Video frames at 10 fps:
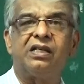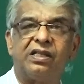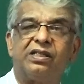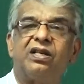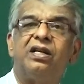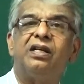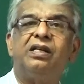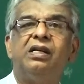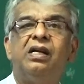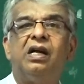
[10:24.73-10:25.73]
treasurer,
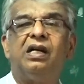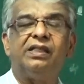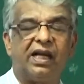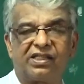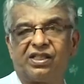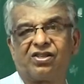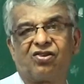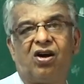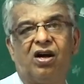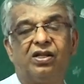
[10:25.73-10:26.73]

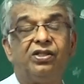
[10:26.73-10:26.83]
etc.